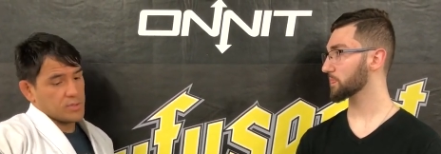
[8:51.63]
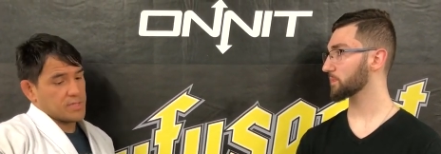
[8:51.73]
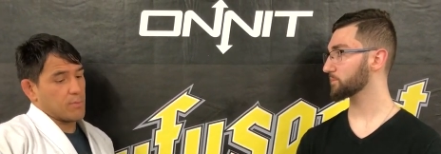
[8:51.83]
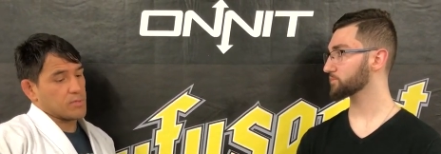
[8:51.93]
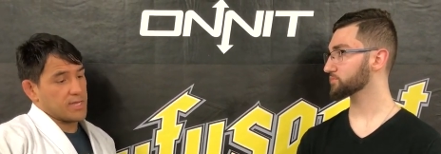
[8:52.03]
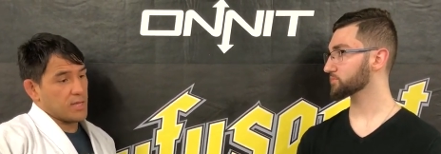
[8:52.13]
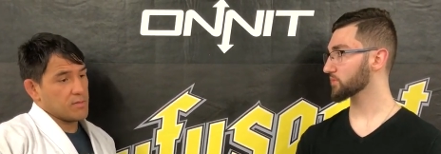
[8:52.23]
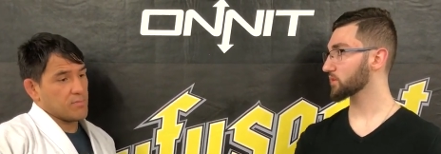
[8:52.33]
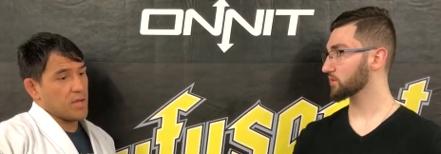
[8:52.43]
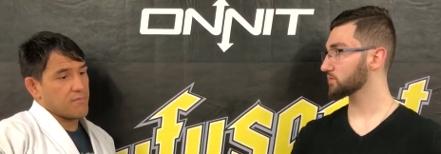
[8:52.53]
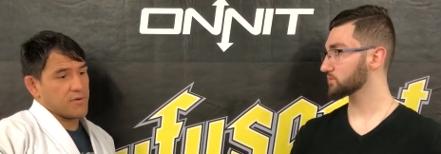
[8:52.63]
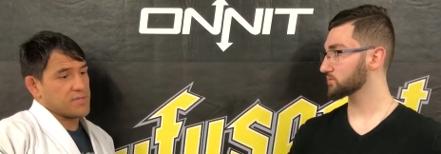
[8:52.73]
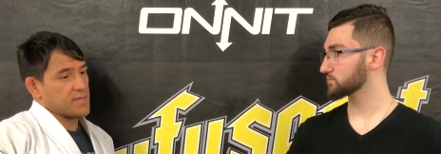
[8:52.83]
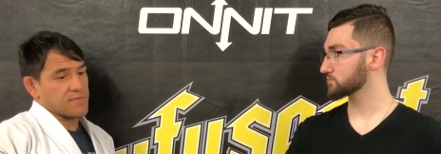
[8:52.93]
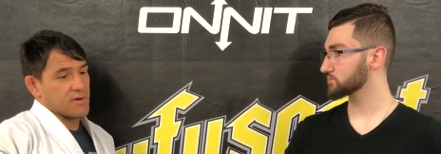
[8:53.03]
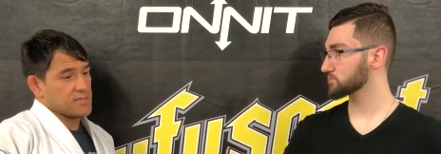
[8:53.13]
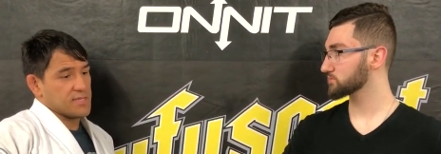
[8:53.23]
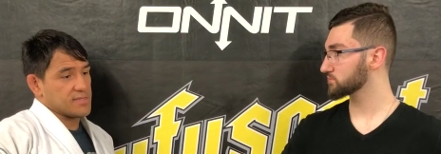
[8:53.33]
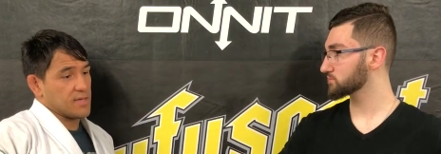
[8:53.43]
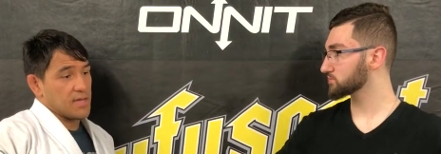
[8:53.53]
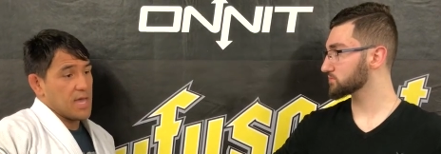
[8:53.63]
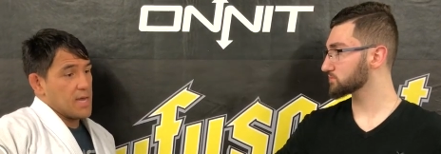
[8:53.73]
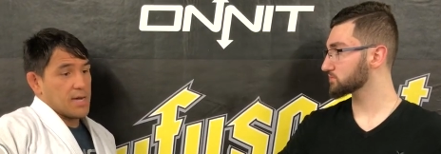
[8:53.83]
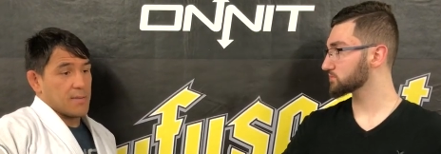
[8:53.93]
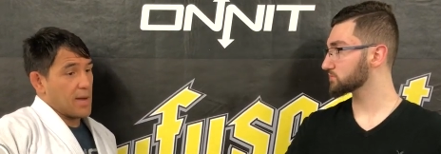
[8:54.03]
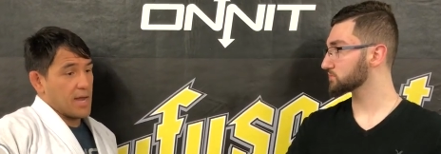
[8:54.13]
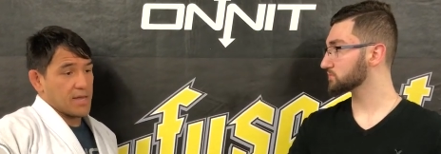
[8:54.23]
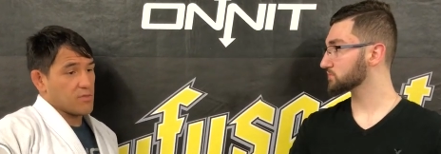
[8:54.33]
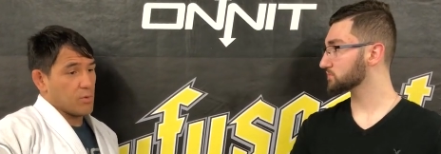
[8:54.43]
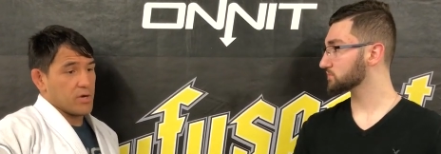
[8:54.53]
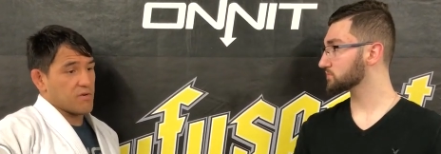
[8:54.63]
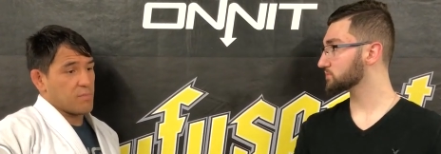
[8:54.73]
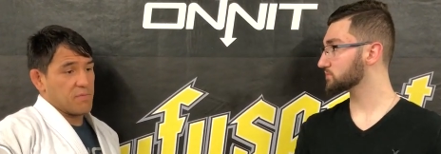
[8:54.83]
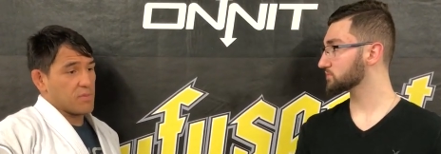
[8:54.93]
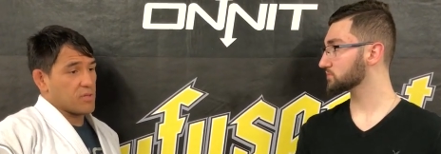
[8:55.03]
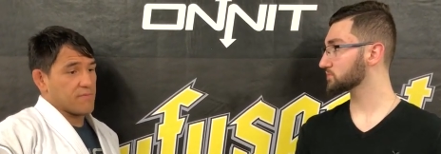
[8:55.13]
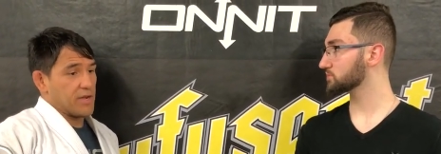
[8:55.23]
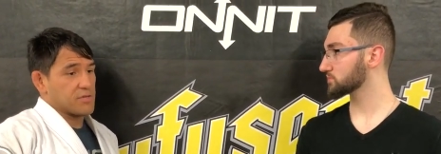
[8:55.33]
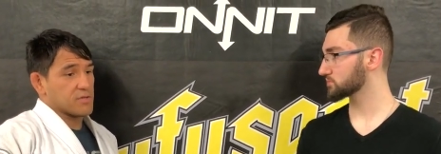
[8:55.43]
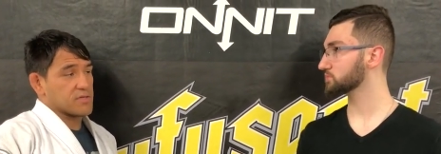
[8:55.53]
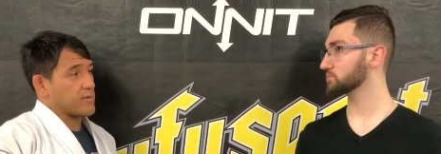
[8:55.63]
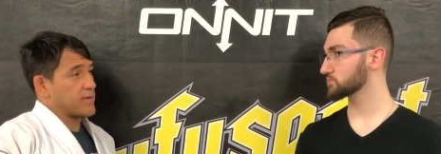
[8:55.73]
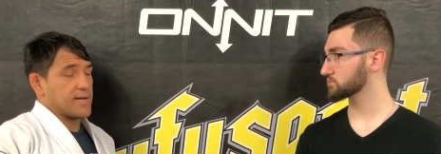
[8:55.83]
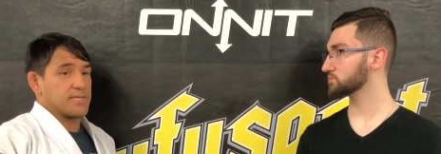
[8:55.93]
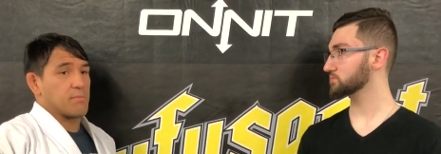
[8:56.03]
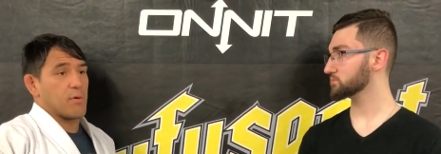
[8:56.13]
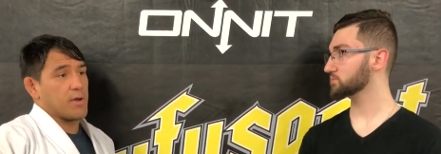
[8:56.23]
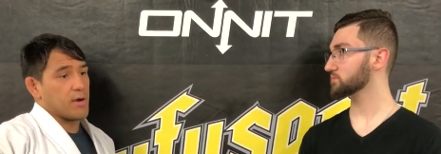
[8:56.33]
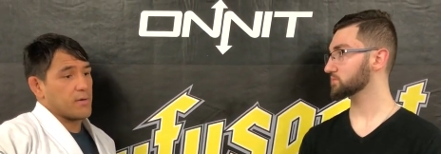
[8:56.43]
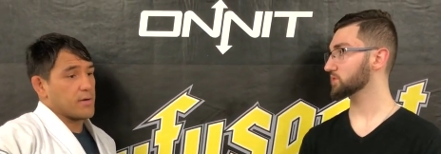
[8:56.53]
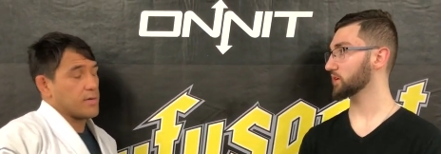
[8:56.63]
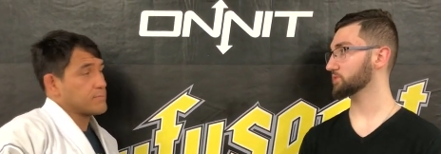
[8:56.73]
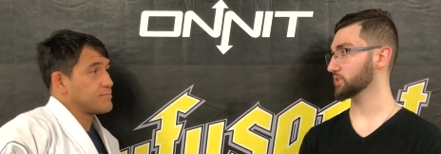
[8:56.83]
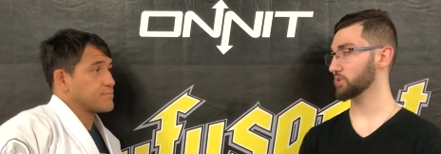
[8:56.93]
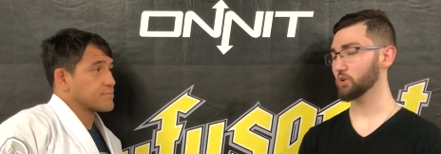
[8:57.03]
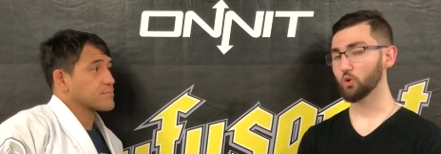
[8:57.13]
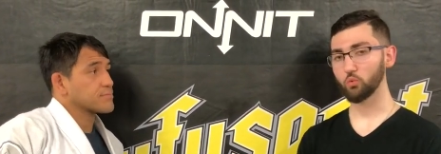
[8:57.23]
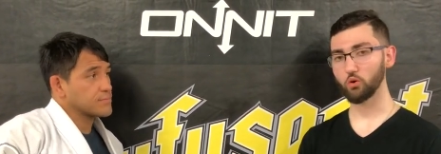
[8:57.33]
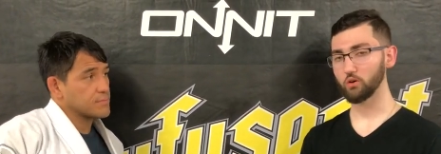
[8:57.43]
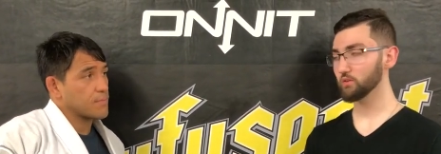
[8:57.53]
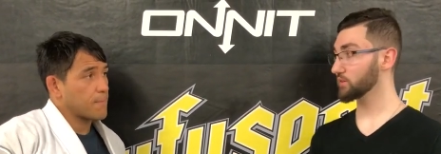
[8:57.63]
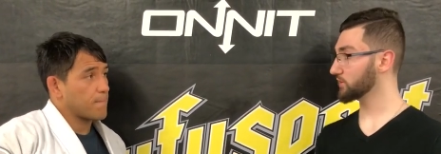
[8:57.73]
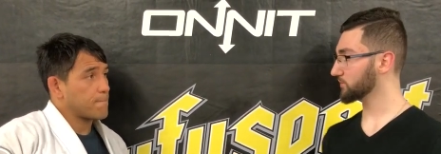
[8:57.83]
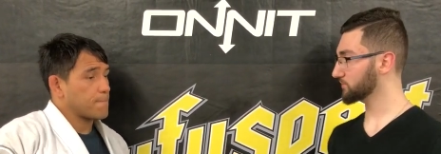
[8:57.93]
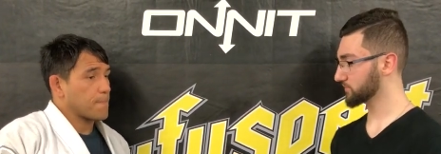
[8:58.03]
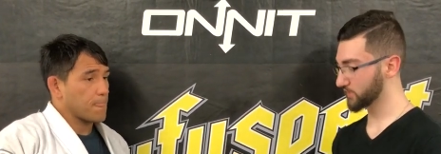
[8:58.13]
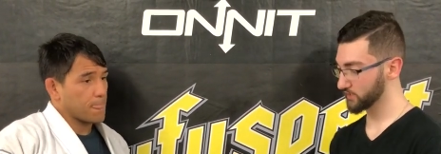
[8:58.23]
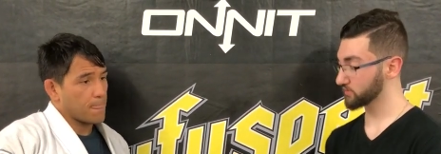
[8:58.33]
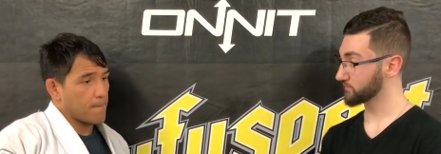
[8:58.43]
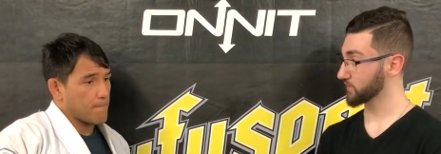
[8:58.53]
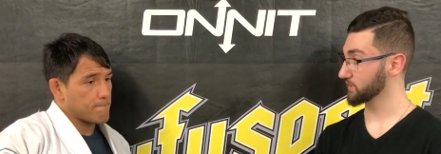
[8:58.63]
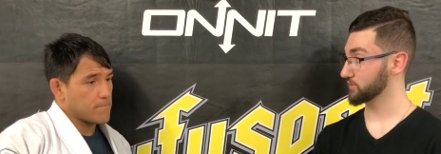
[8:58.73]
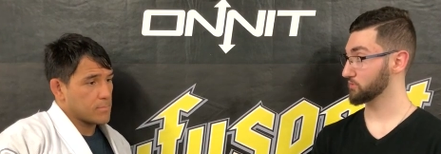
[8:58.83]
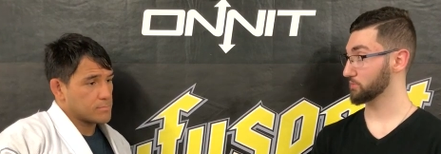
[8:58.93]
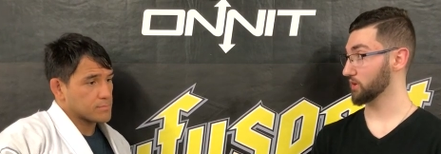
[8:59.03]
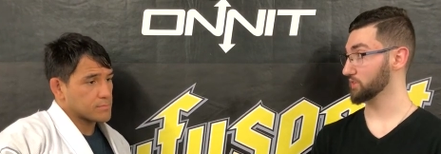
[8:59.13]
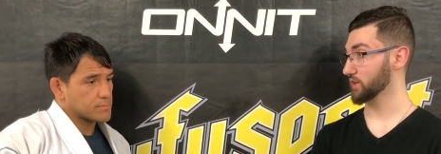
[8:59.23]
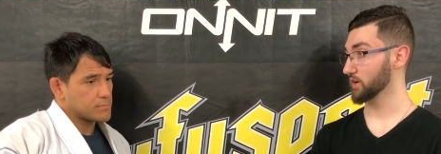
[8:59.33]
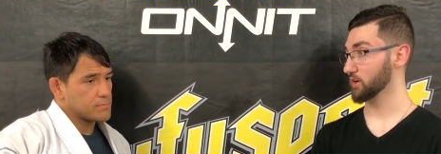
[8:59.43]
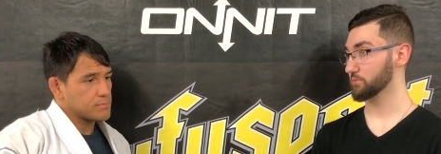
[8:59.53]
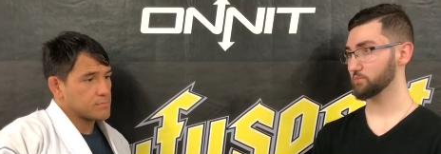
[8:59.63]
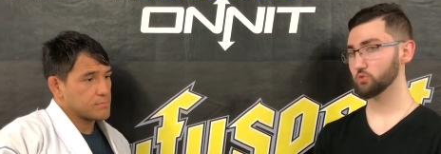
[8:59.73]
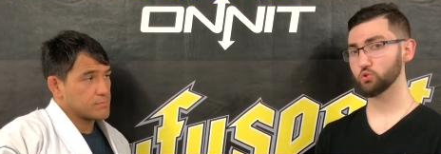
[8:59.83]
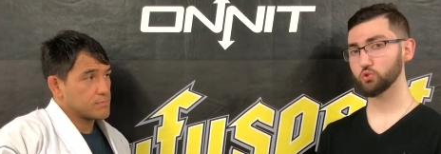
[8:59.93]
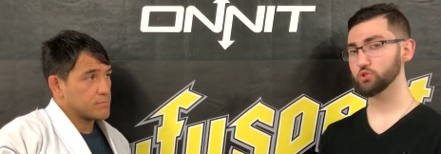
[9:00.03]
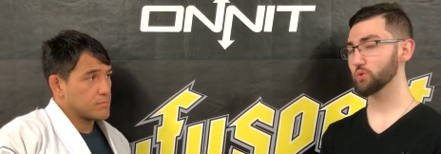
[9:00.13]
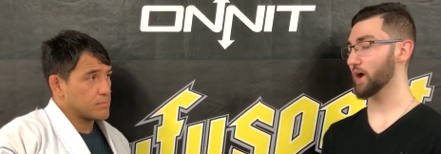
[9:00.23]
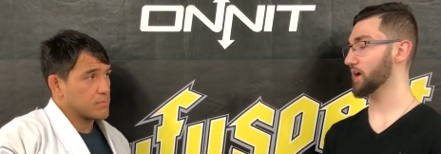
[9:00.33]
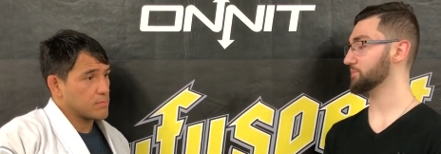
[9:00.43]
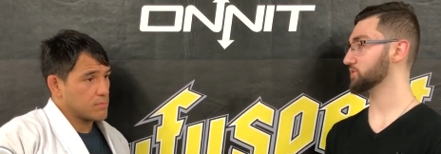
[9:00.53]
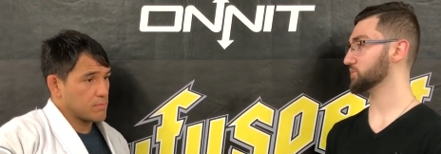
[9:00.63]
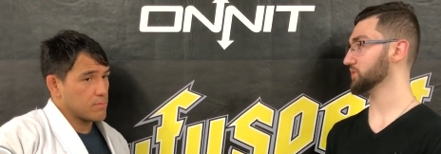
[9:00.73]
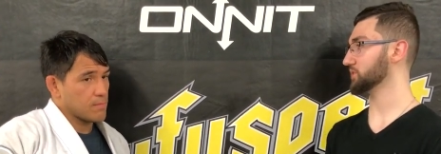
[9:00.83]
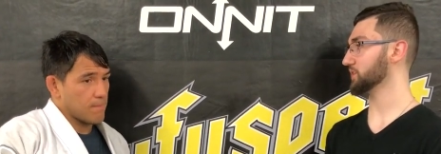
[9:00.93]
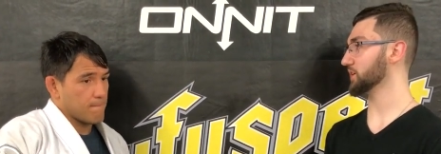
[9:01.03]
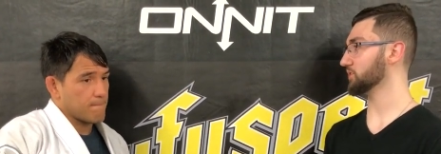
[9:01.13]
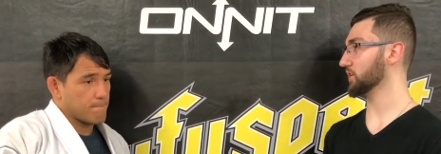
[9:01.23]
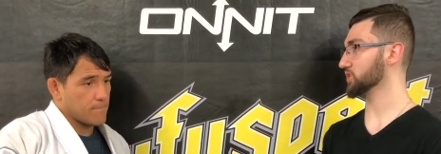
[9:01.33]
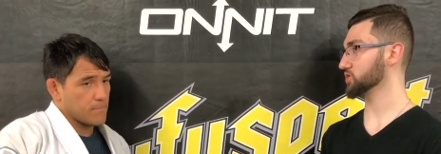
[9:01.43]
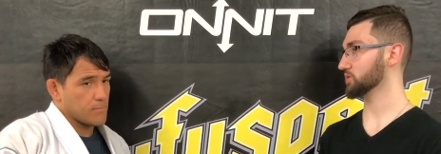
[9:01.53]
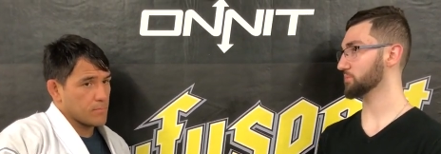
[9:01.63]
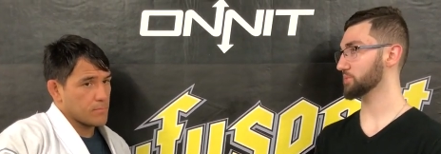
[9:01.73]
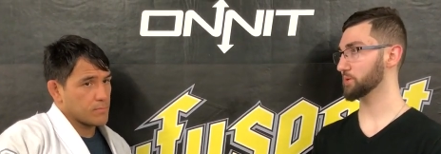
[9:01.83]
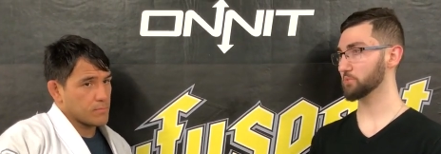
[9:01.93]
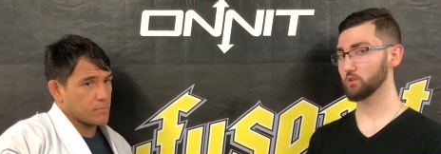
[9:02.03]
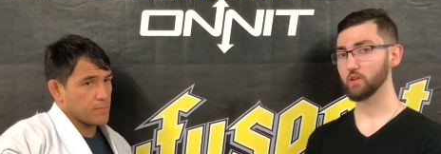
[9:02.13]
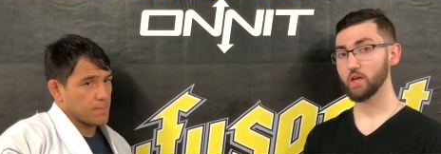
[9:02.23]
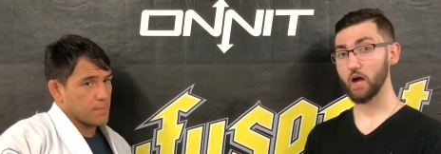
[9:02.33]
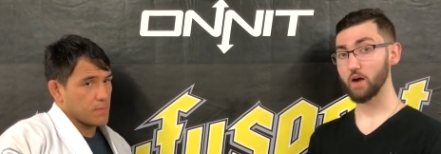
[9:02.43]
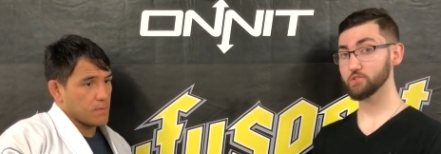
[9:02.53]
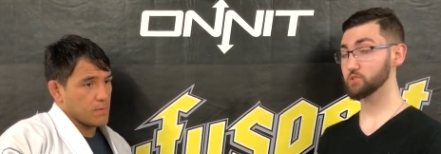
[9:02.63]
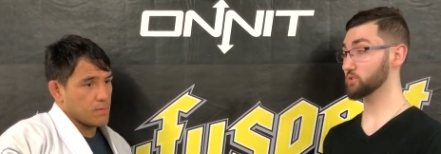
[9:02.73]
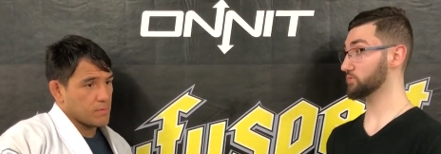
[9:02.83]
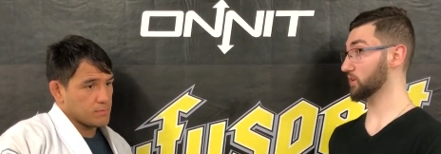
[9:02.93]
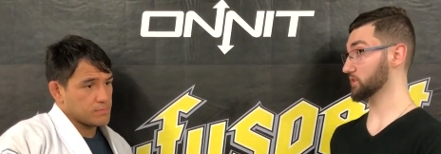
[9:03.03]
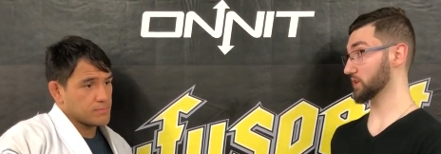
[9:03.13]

Speaker 1: Only time will tell. But first things first is uh, I'm eyeing the winner of Pitbull and Weichel. It's the only guys on my radar. Definitely.
Speaker 2: Well, thank you. Thank you. You brought that up. Who do you have between Daniel Weichel and Pitbull? Obviously, you fought